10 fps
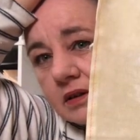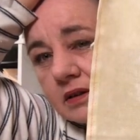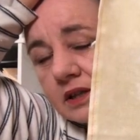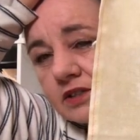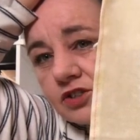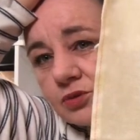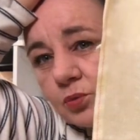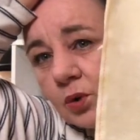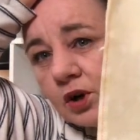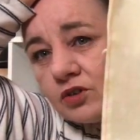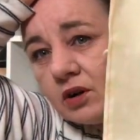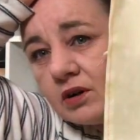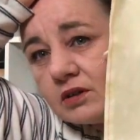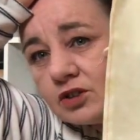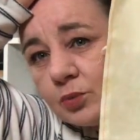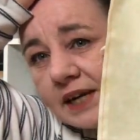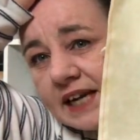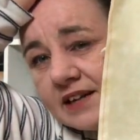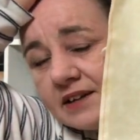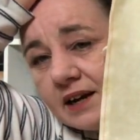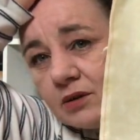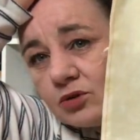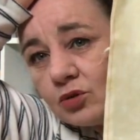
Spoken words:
It's worked on 28 count